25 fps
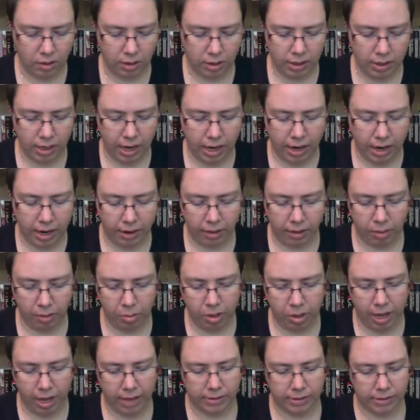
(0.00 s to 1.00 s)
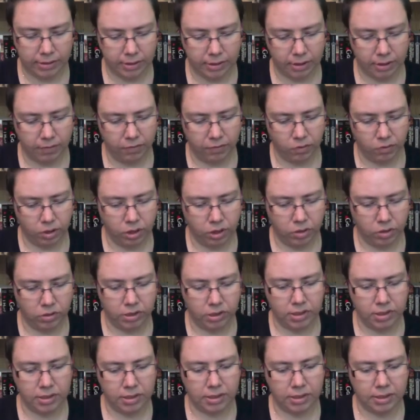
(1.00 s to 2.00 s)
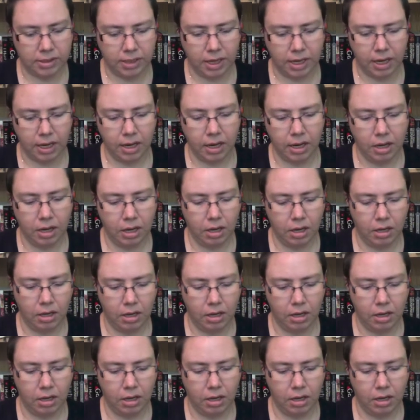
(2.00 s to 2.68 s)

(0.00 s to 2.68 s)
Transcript: Get it out of the plastic for you to see.